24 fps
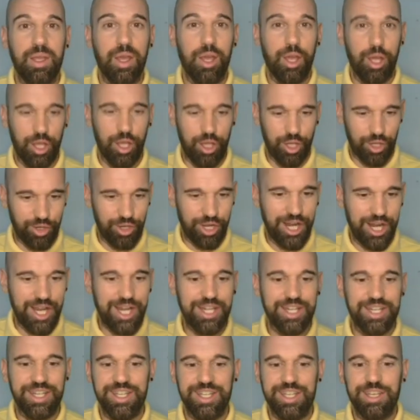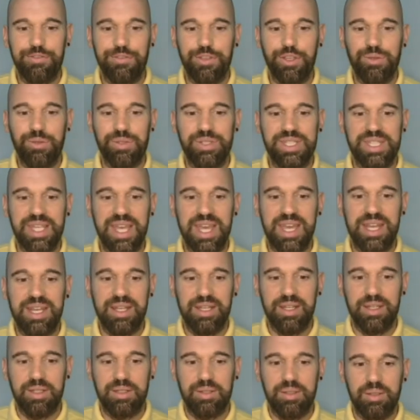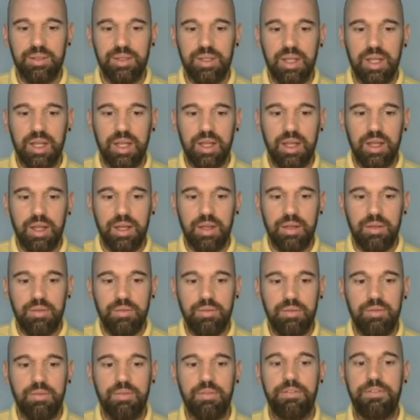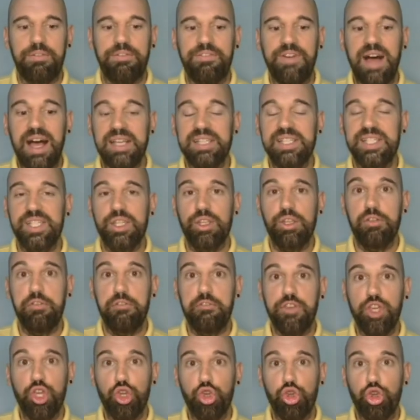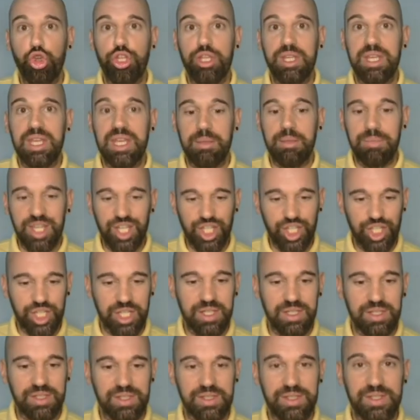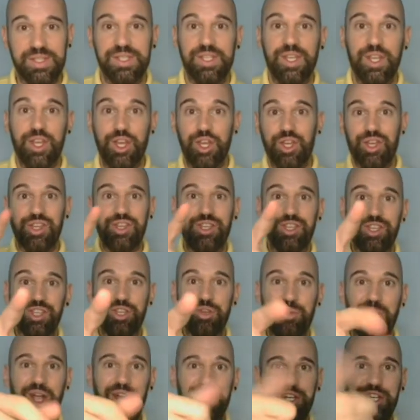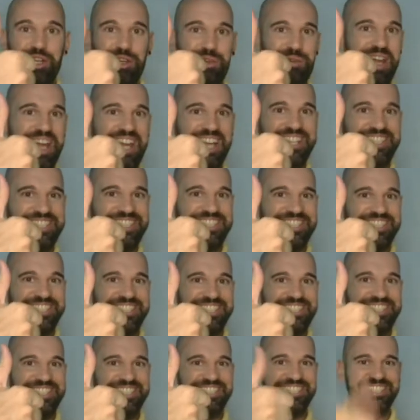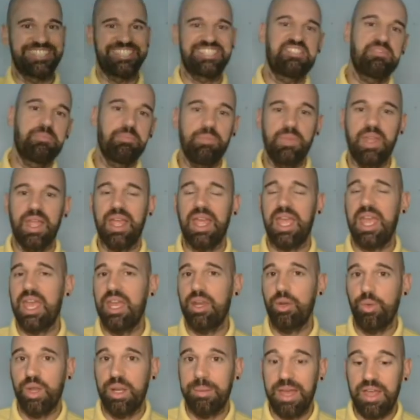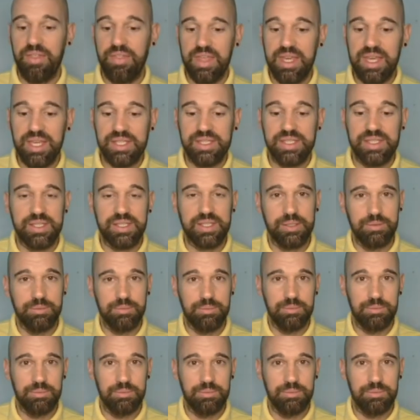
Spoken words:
All right, if you said fossil fuel emissions, you are correct. And what about this?